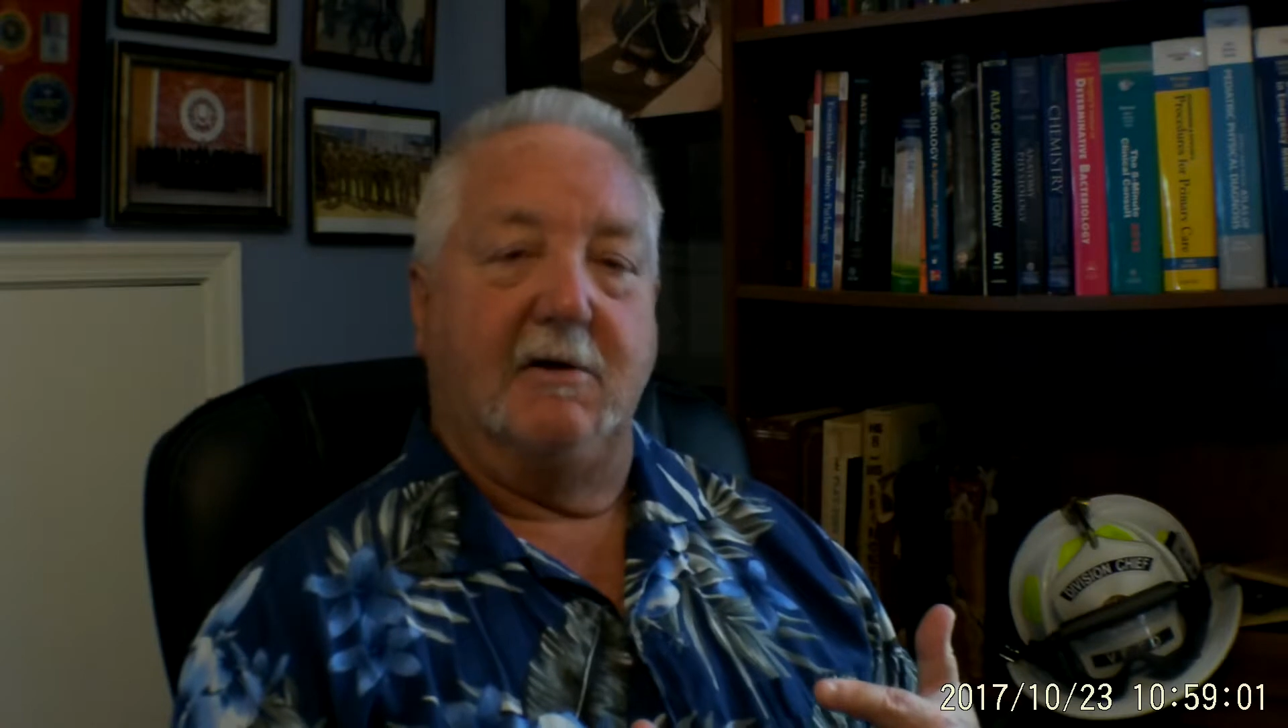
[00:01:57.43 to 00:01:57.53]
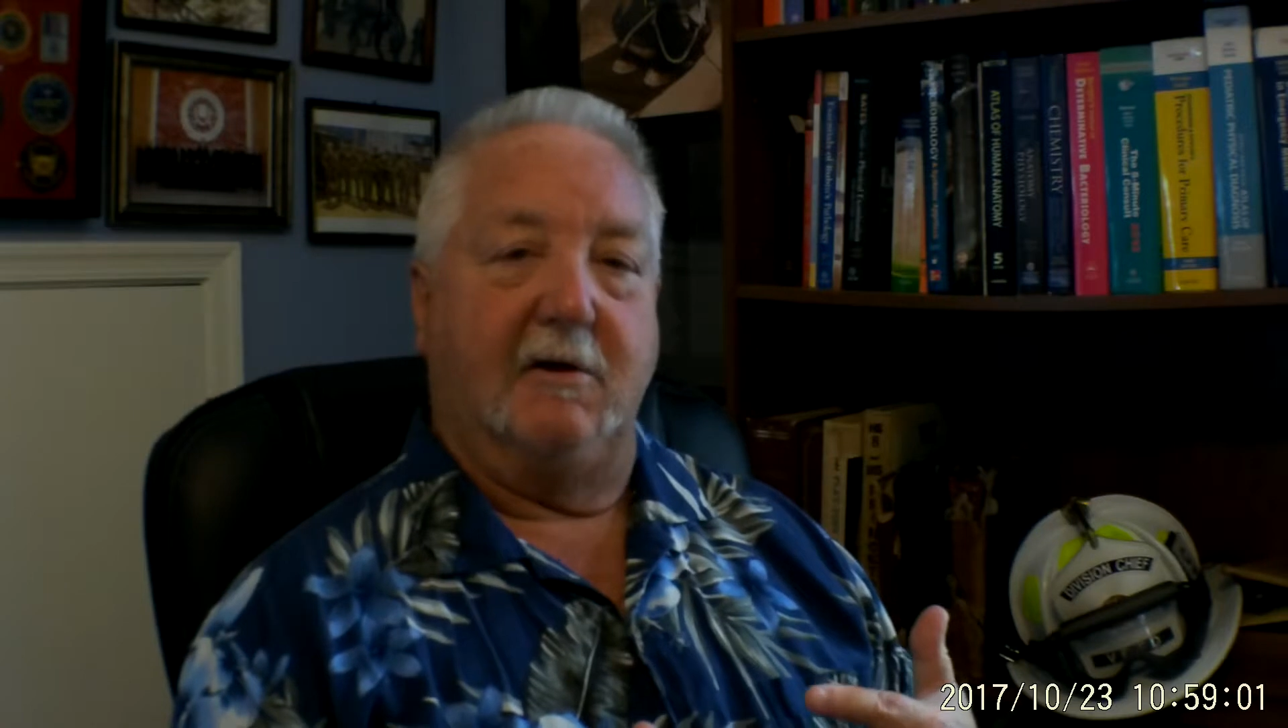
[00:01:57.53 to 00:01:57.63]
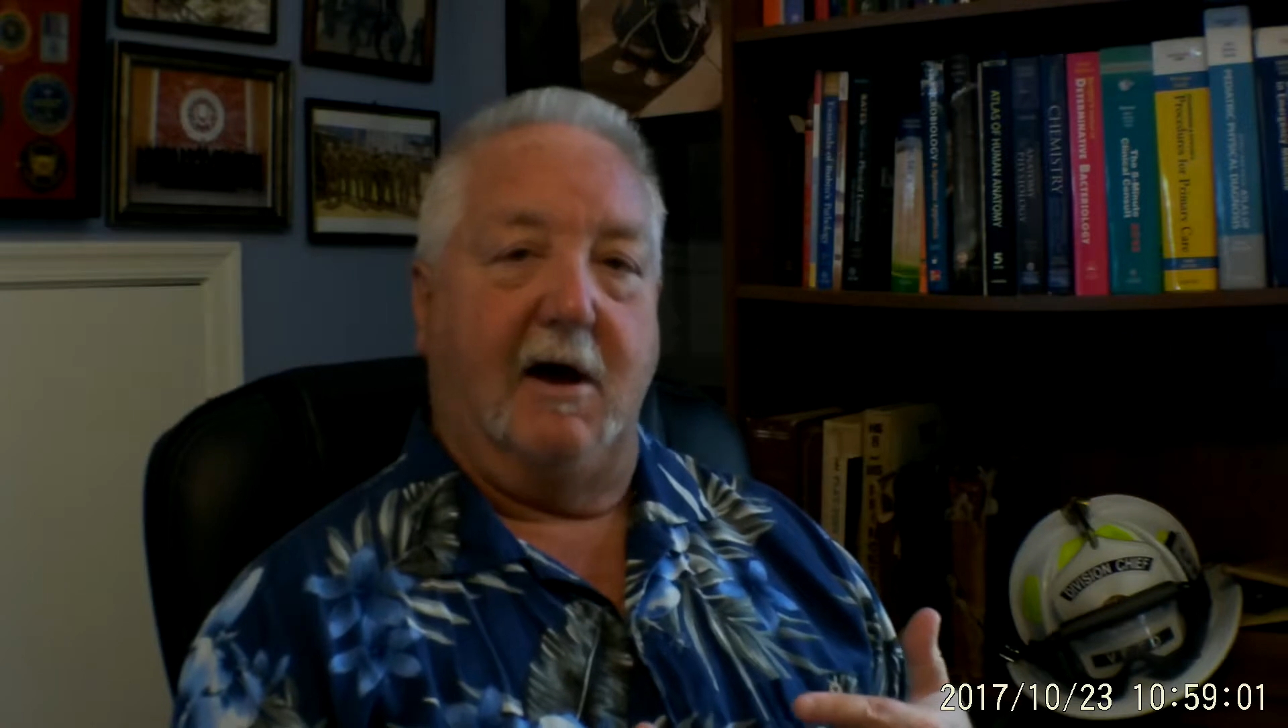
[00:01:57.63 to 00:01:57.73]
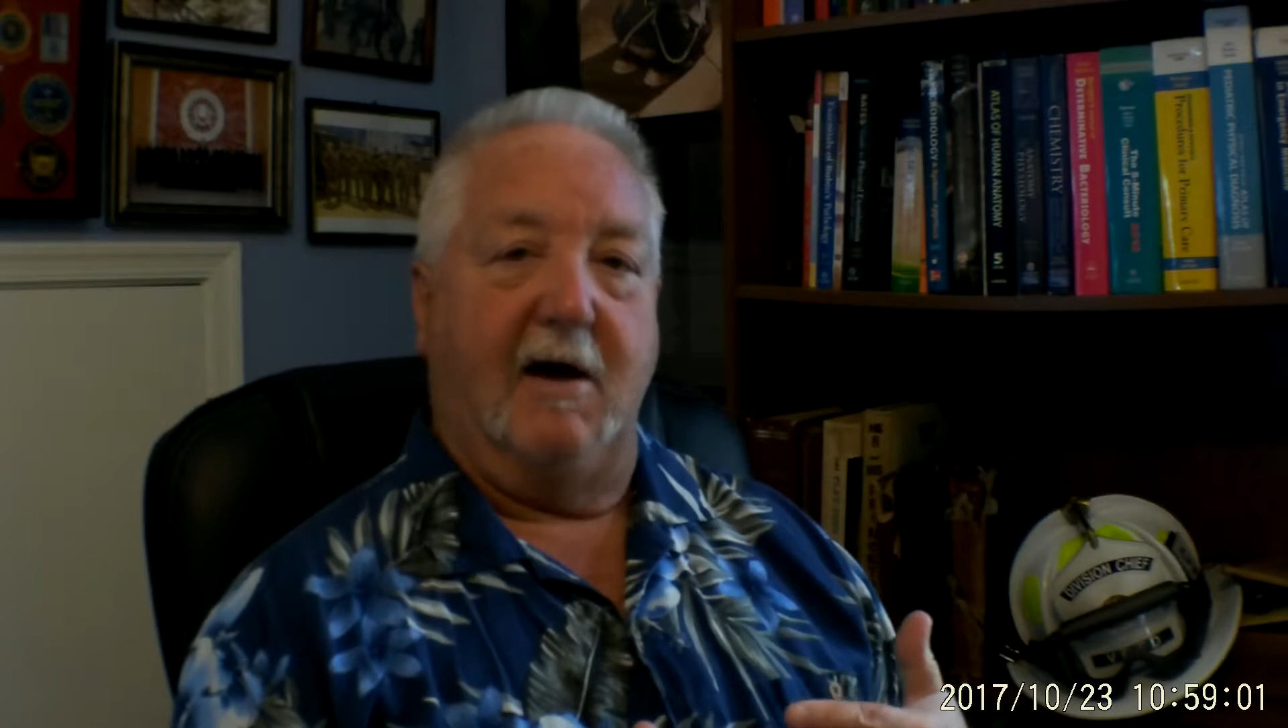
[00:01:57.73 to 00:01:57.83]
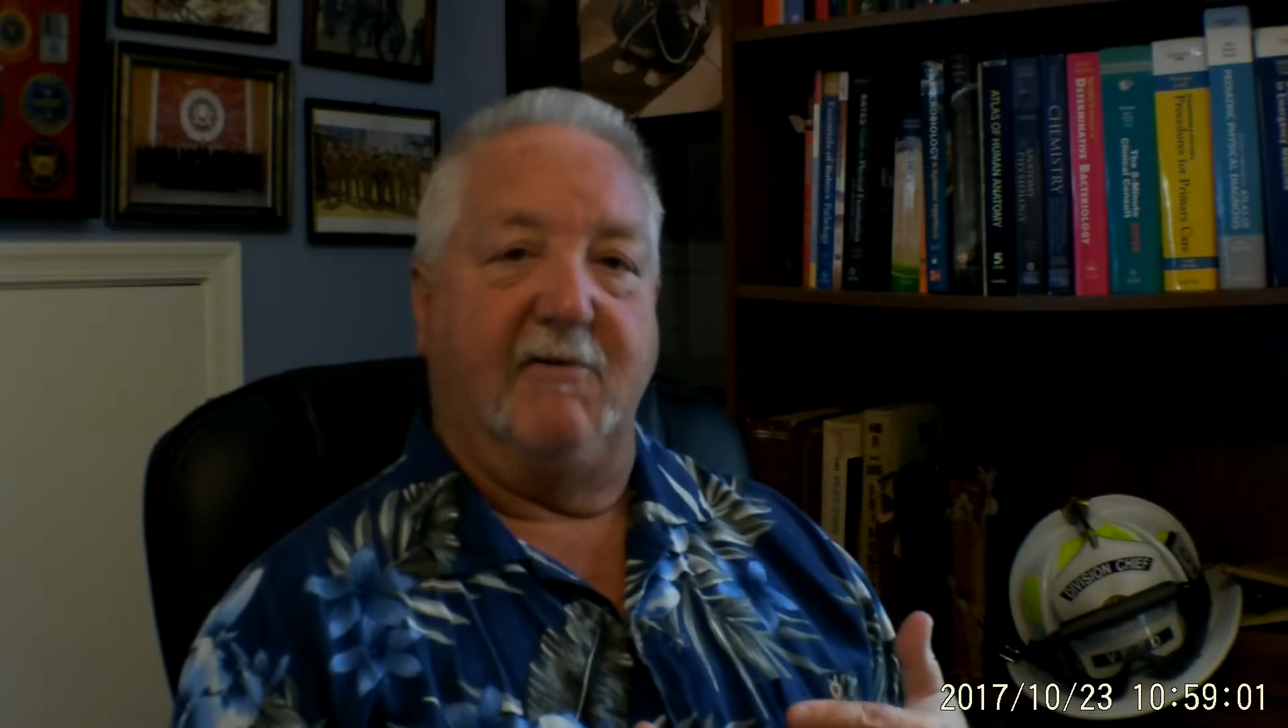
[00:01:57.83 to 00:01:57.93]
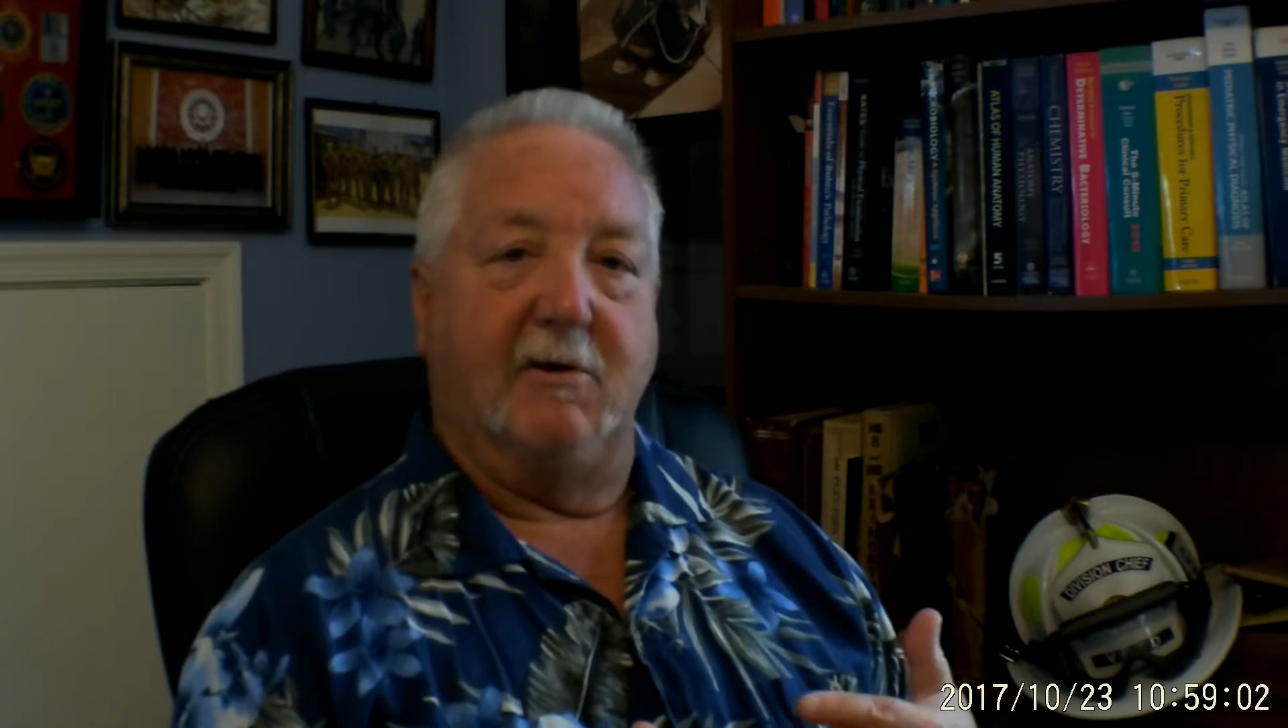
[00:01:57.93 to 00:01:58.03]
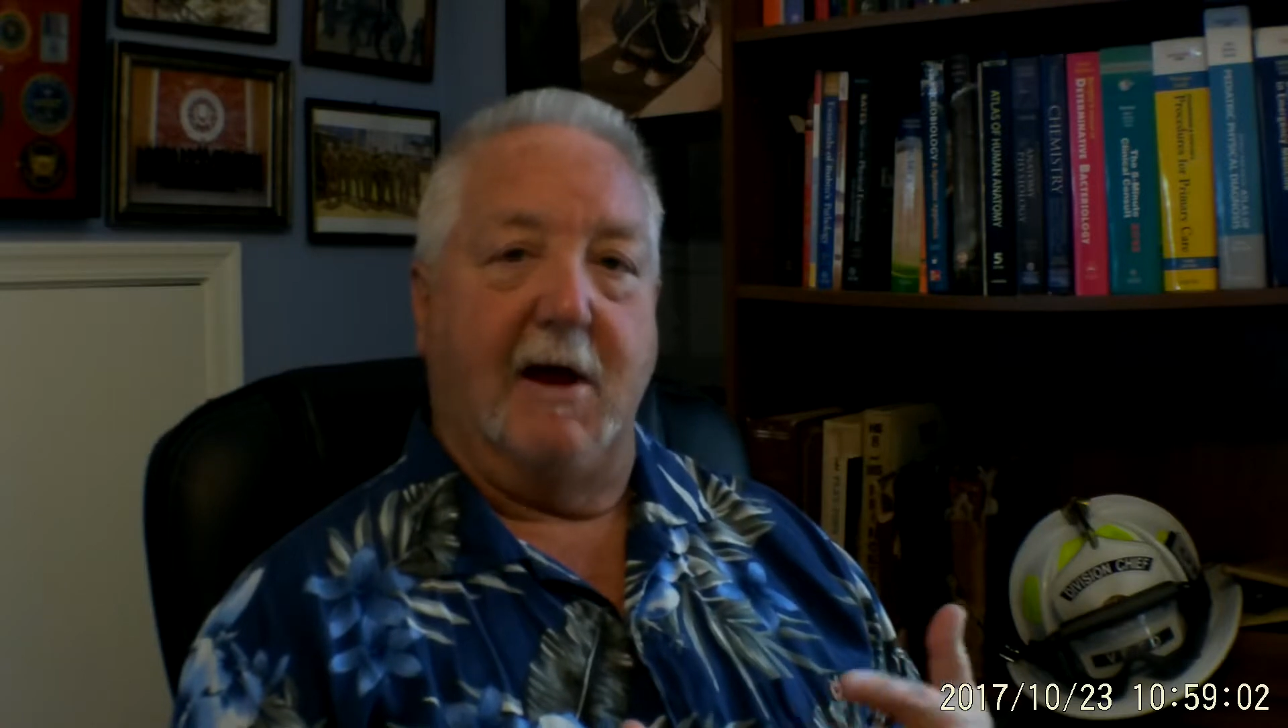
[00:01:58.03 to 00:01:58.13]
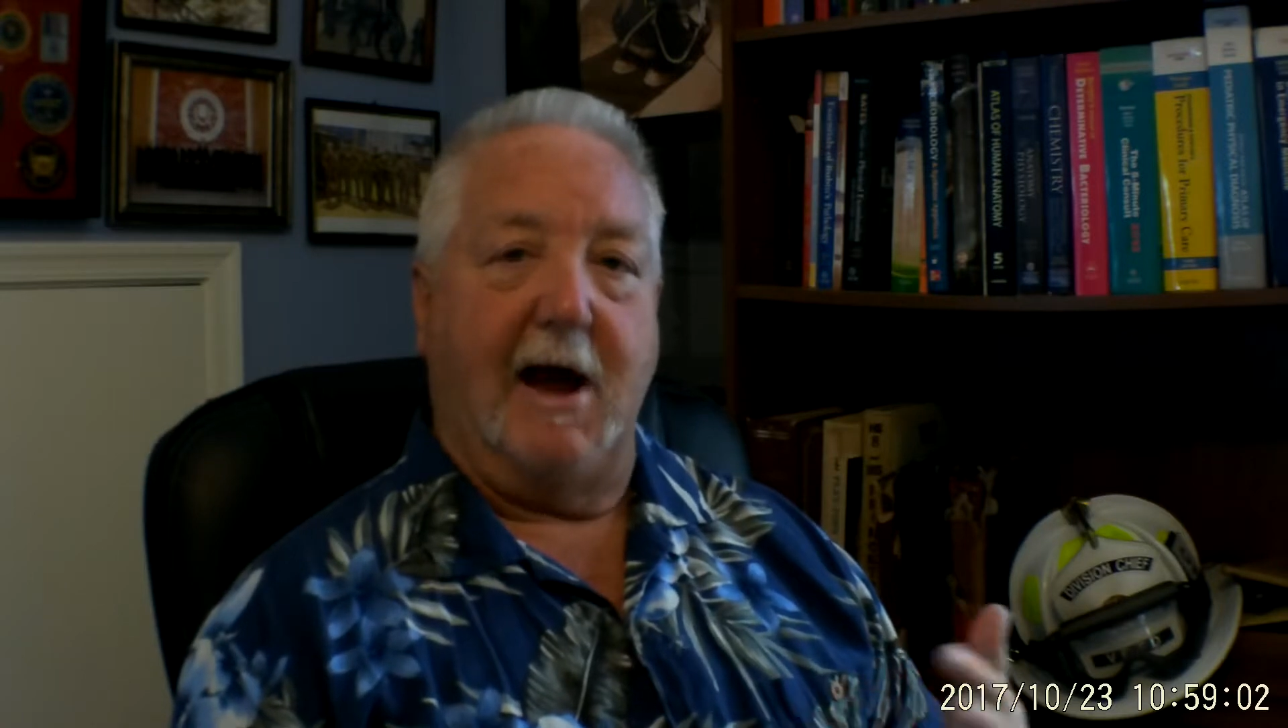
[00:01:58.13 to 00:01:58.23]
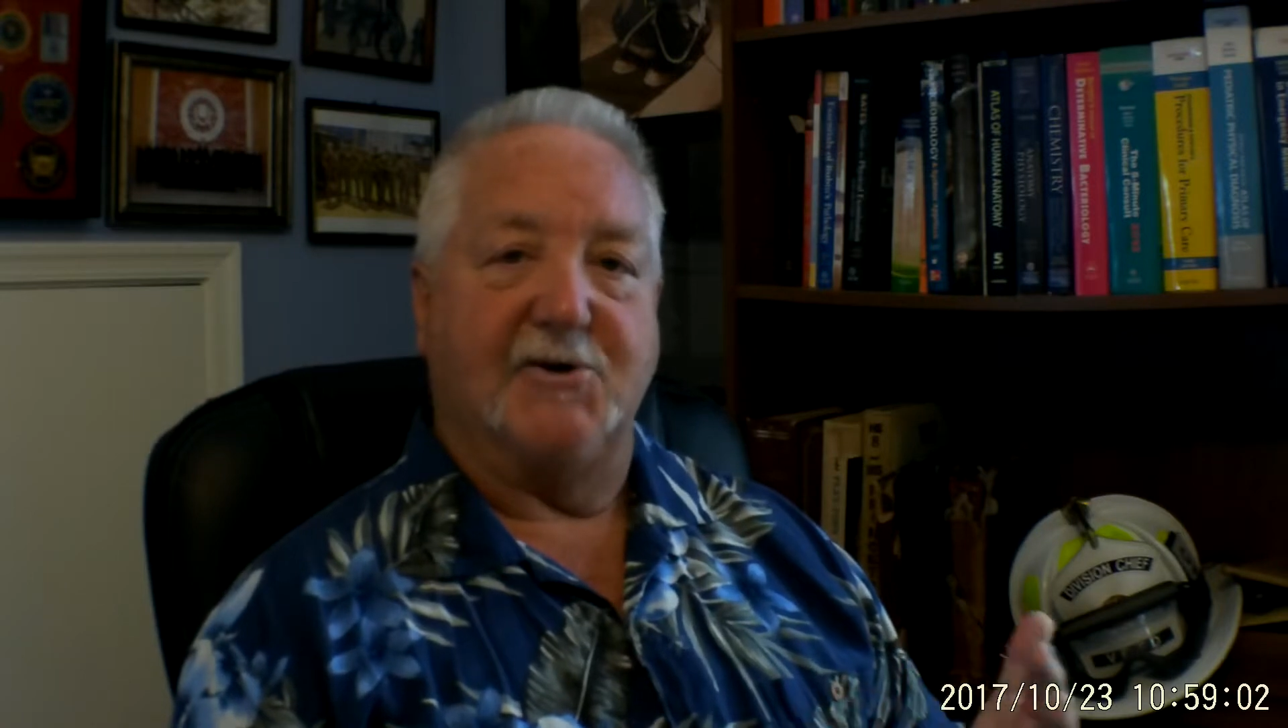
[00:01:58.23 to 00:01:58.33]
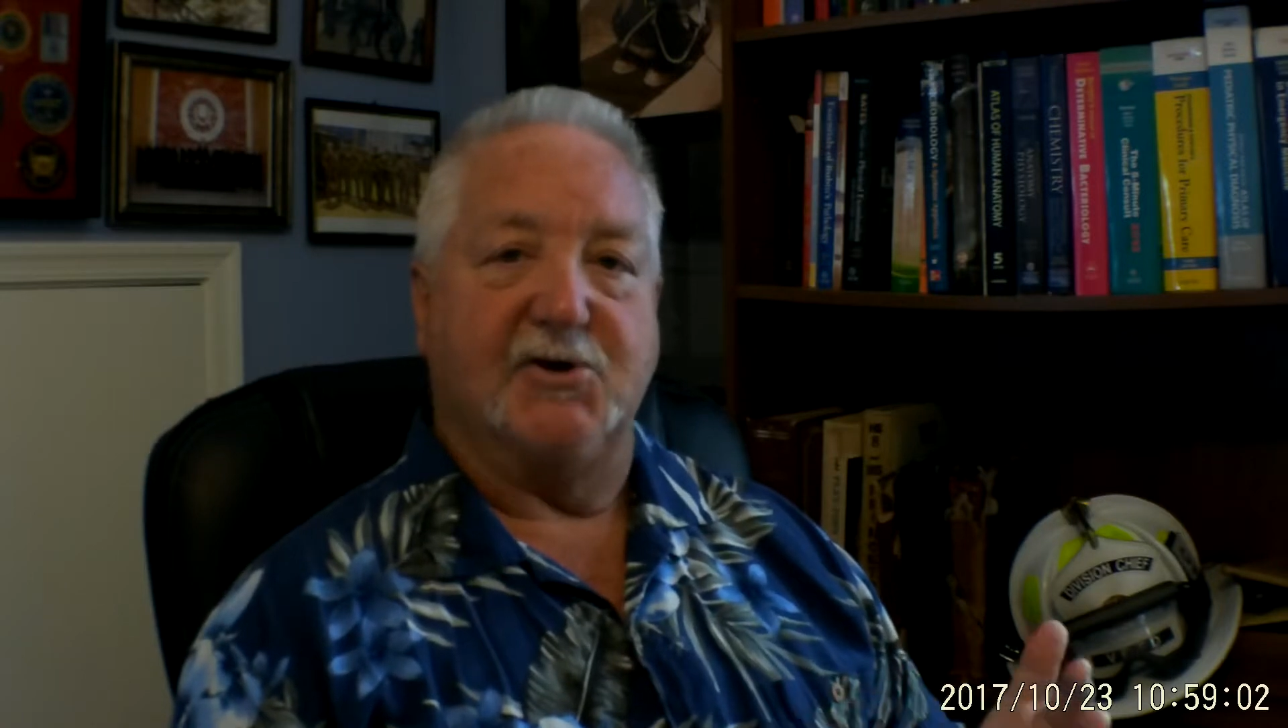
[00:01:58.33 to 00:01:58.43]
have
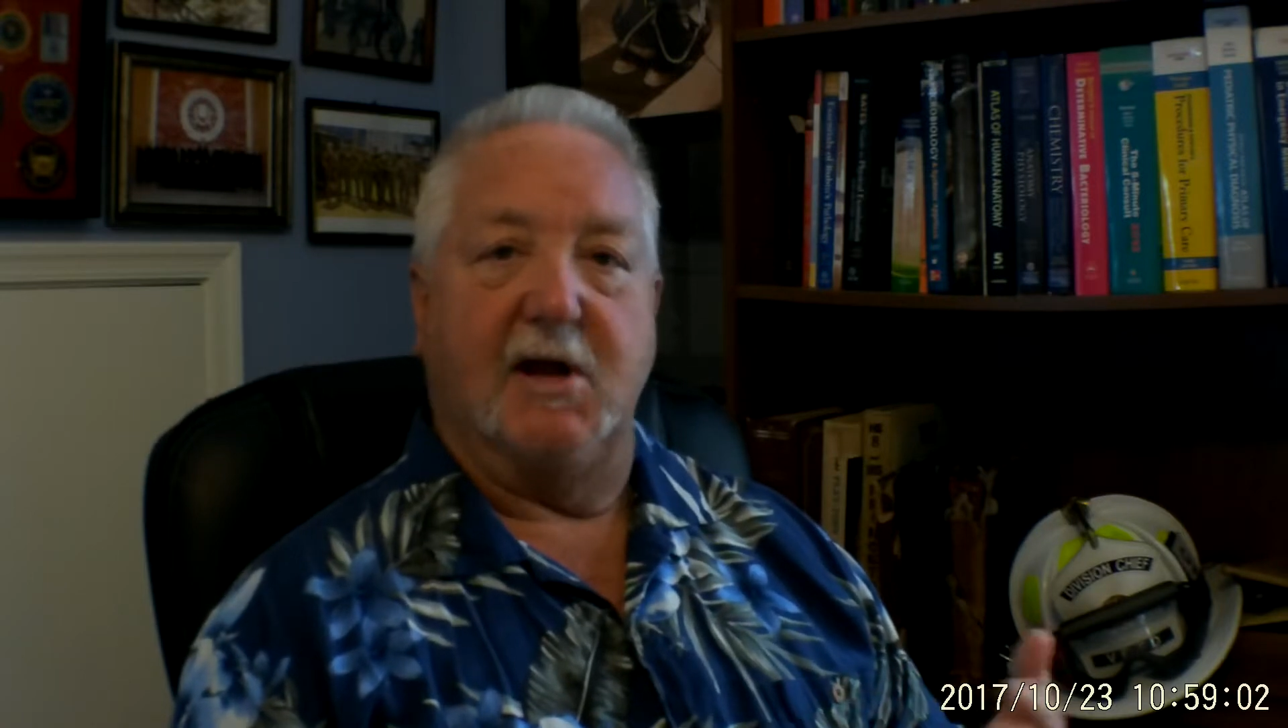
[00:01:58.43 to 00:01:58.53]
interaction.